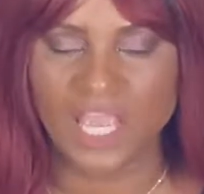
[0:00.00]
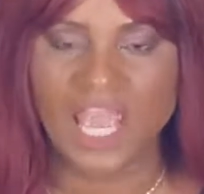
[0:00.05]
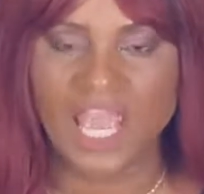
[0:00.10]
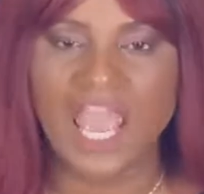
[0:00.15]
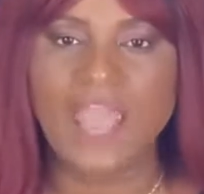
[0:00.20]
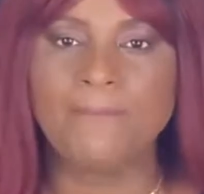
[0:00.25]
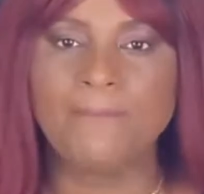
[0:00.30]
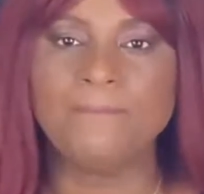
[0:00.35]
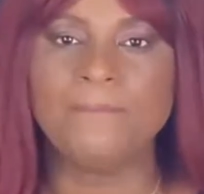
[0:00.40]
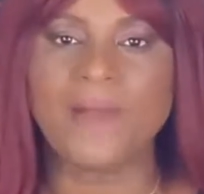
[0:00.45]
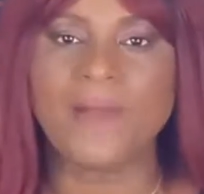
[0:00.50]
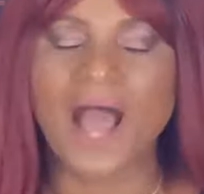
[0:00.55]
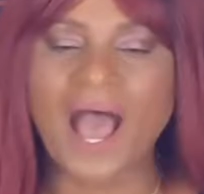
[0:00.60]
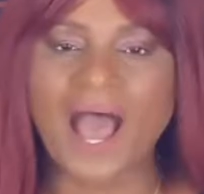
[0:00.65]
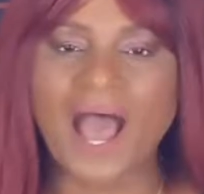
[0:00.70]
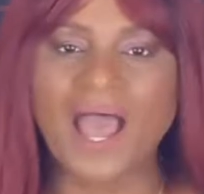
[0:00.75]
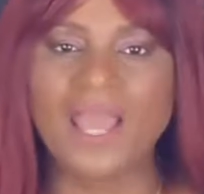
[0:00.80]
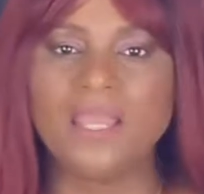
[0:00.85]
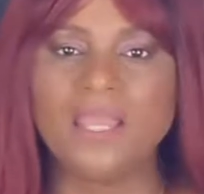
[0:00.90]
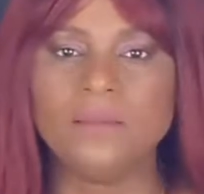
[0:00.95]
And
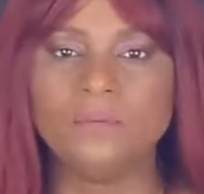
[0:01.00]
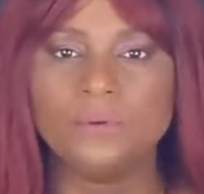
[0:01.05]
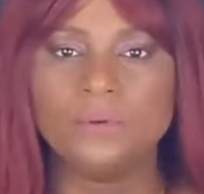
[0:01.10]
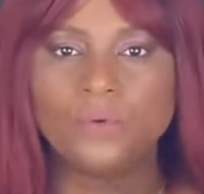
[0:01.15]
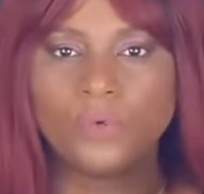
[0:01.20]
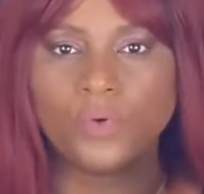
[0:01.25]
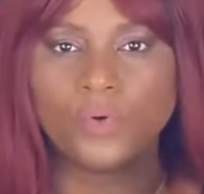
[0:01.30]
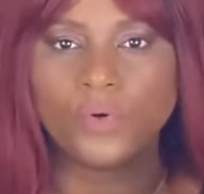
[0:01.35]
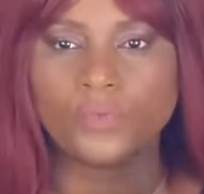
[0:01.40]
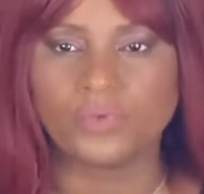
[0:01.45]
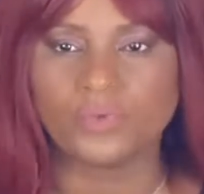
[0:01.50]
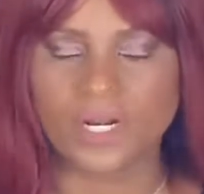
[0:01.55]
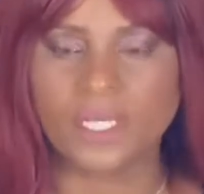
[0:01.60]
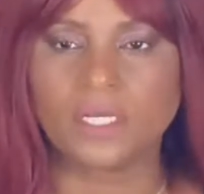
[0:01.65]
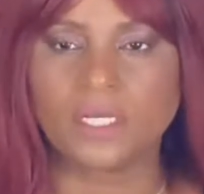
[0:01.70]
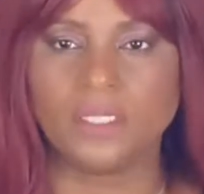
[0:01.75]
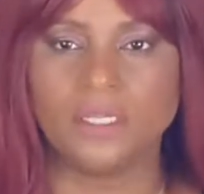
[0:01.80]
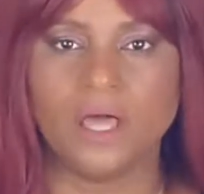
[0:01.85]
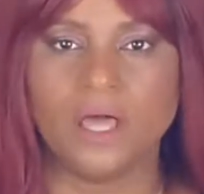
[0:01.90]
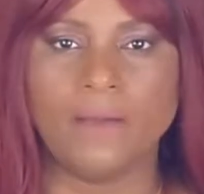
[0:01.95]
my
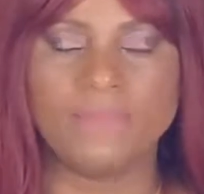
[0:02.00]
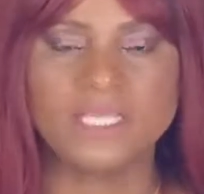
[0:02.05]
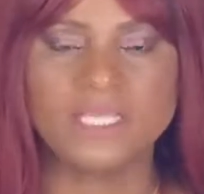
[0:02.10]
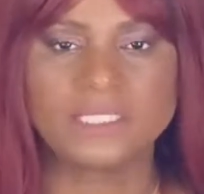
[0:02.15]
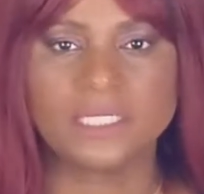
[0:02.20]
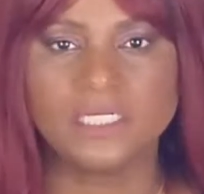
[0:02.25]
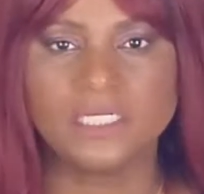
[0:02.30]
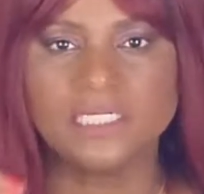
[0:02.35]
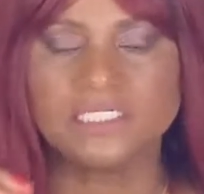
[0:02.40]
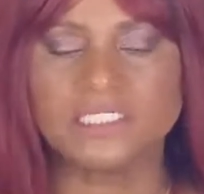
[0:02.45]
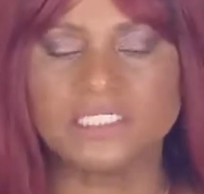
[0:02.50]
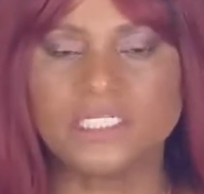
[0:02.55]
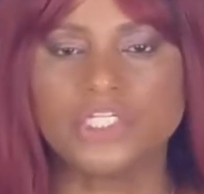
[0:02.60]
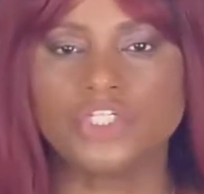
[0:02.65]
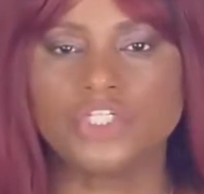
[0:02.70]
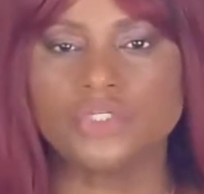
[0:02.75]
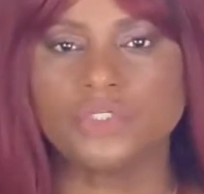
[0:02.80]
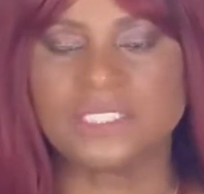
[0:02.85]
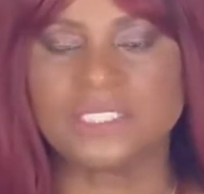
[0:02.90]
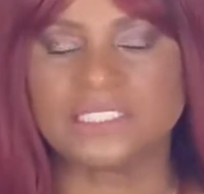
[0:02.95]
curriculum is going to
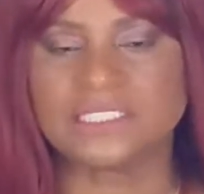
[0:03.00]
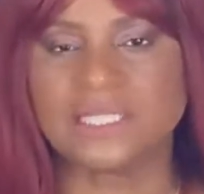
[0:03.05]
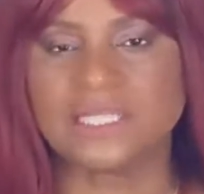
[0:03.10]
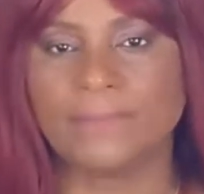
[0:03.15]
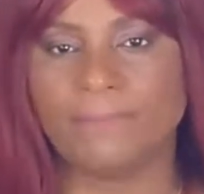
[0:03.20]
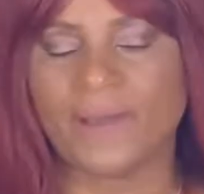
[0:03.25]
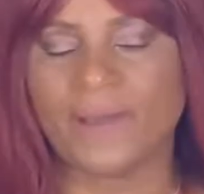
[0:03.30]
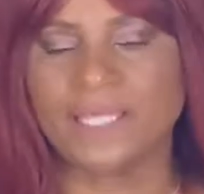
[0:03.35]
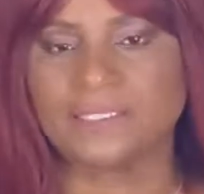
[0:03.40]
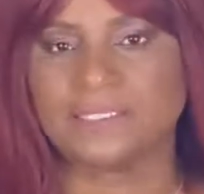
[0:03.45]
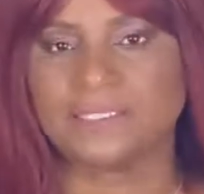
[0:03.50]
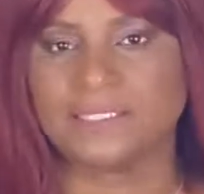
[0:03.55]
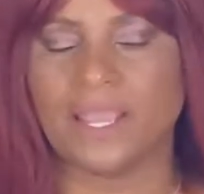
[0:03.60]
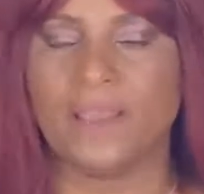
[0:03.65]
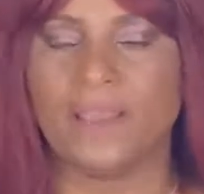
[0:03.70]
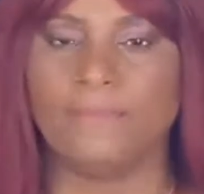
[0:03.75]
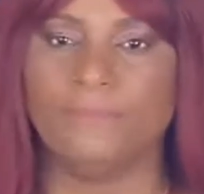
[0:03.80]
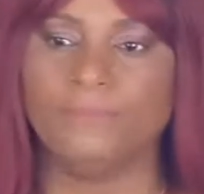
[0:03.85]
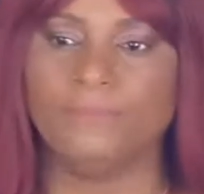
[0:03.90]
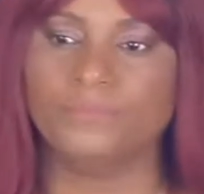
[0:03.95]
teach you the
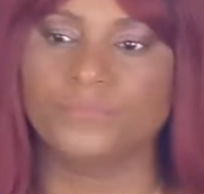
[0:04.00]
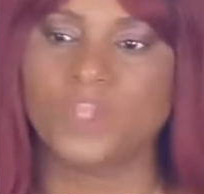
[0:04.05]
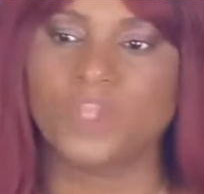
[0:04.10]
step-by-step.